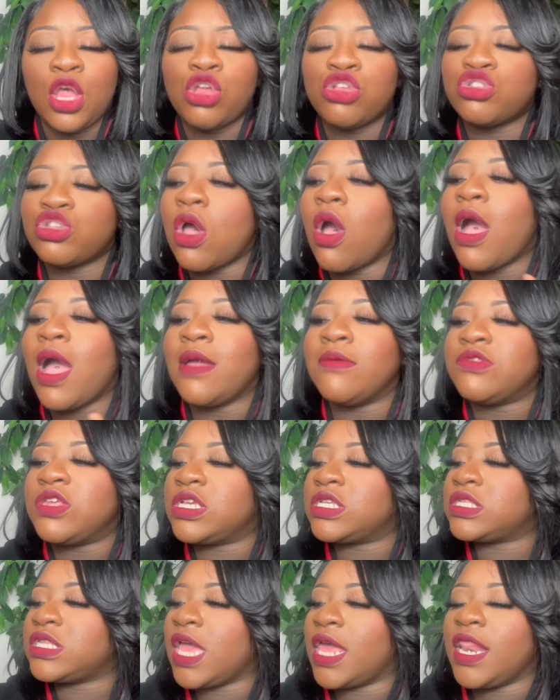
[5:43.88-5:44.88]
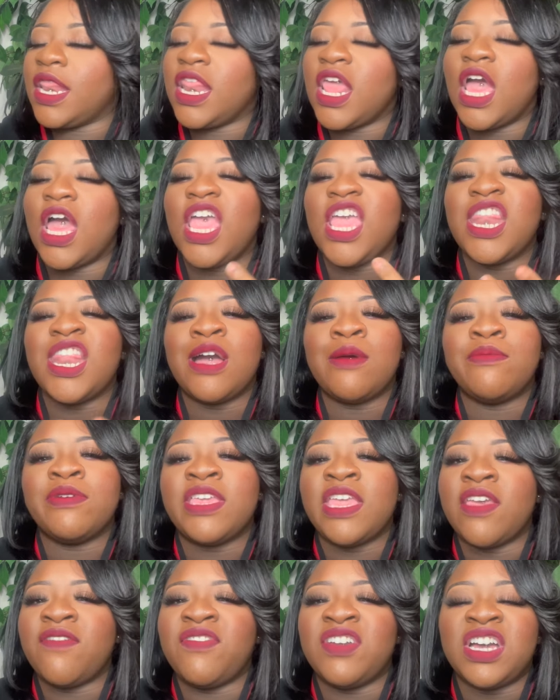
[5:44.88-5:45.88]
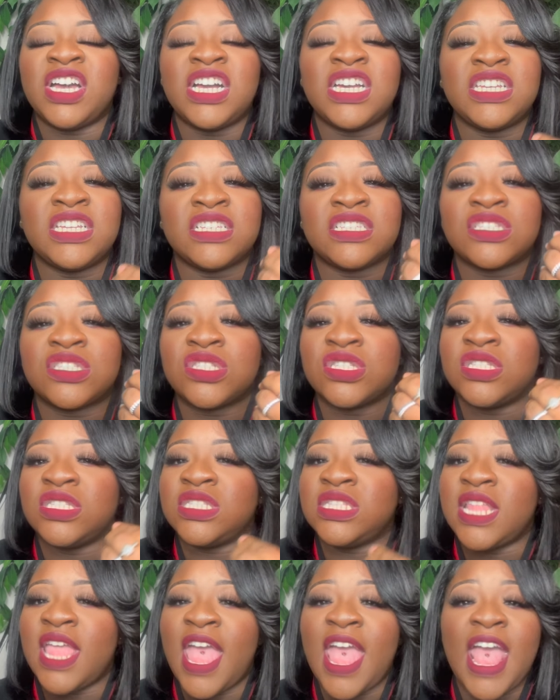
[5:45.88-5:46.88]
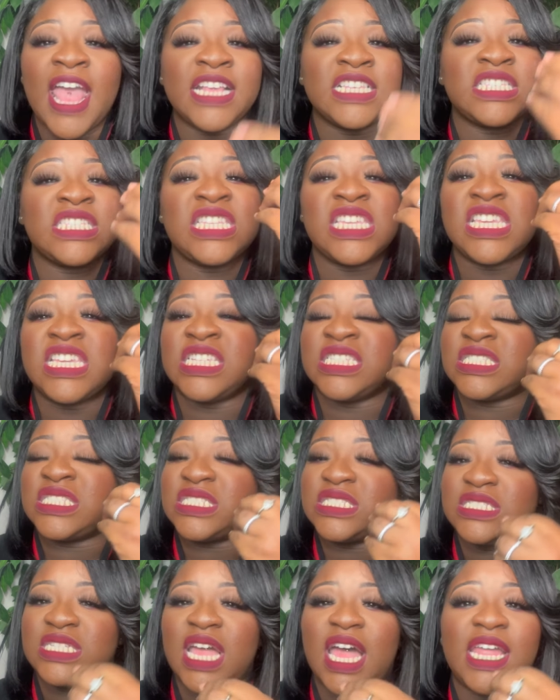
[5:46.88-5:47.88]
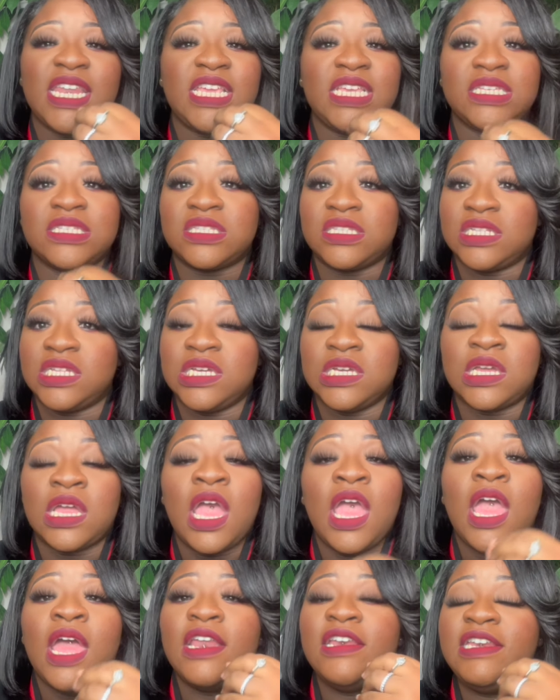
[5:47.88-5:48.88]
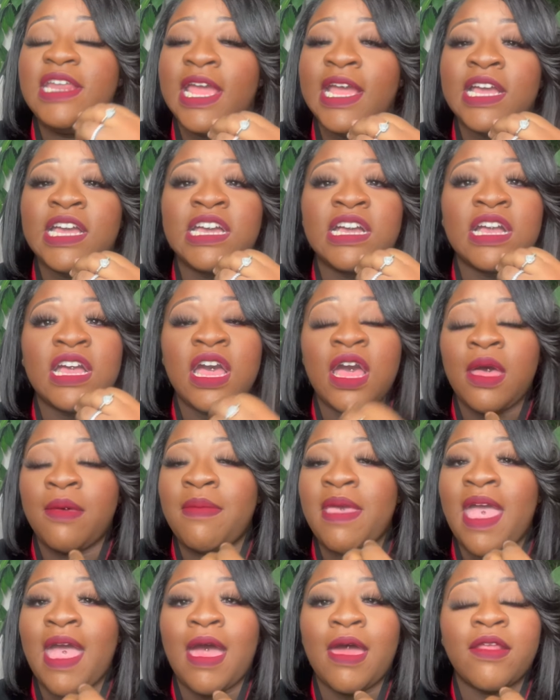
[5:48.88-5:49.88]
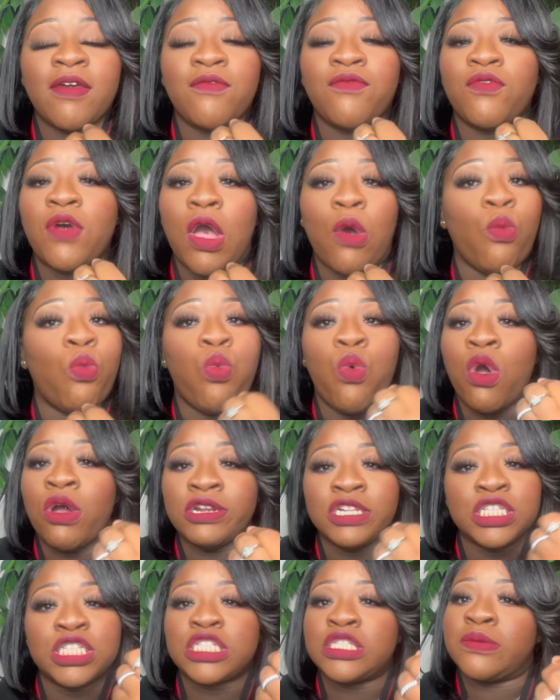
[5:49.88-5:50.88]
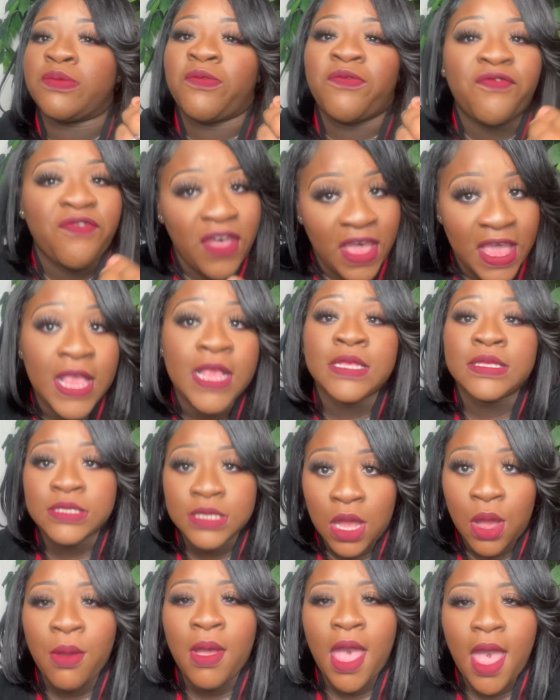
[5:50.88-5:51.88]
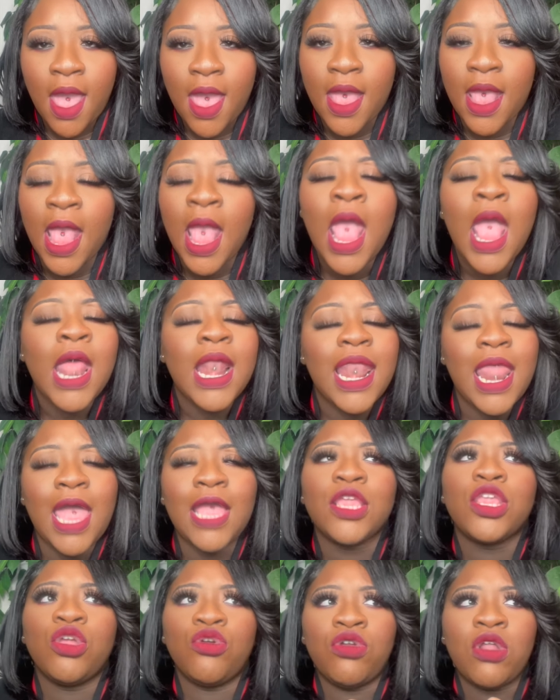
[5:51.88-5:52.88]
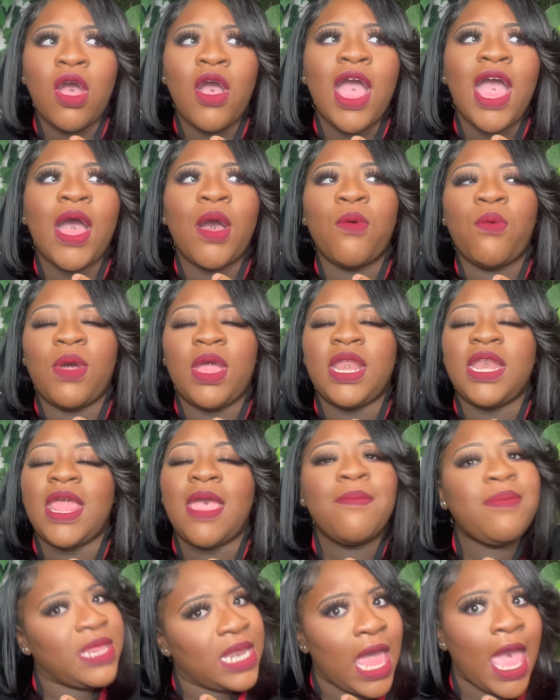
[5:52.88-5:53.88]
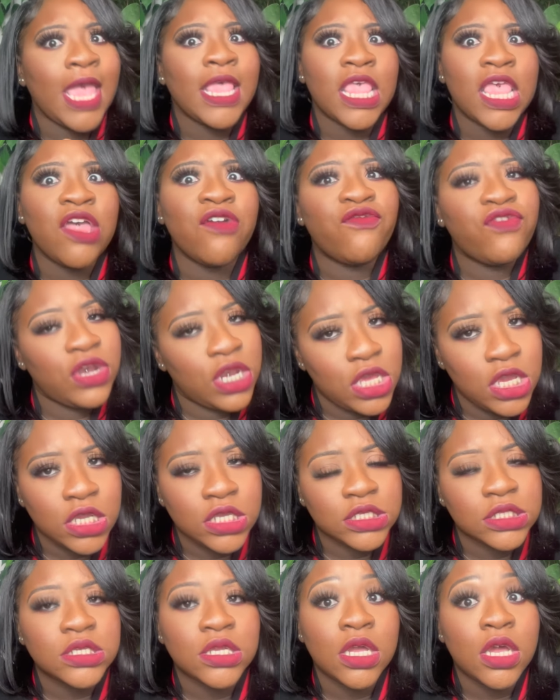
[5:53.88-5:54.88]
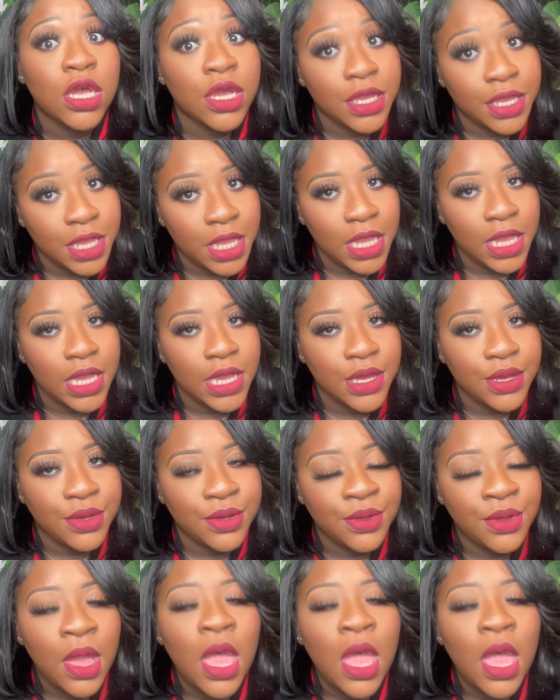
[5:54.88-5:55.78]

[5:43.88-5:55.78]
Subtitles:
So I'm just standing there and I'm giving her the nastiest, snottiest look that could come out of one's face. Okay. Like, you know how when they be like, if looks could kill,